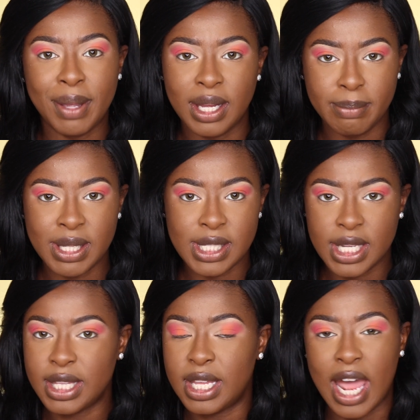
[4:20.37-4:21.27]

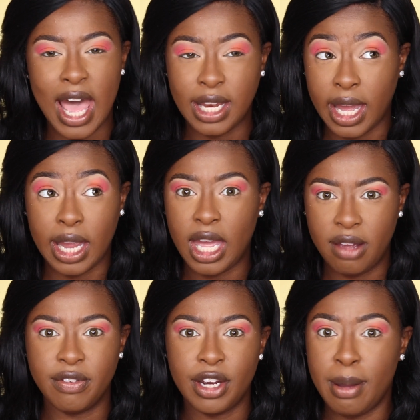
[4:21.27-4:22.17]
pigmented than I like
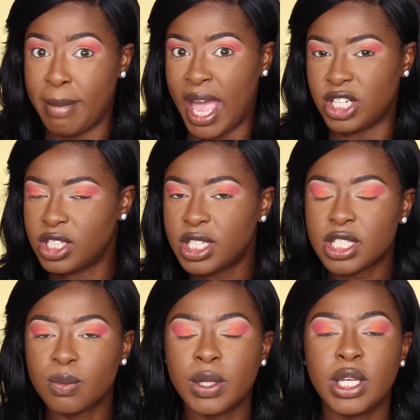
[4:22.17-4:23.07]
ever imagined
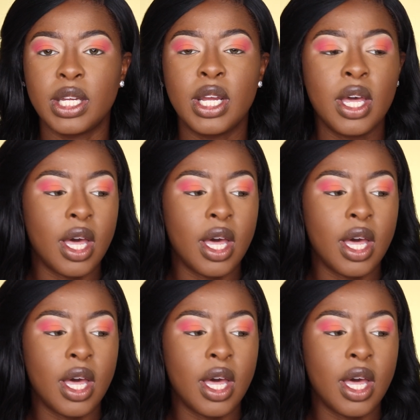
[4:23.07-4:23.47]
this would.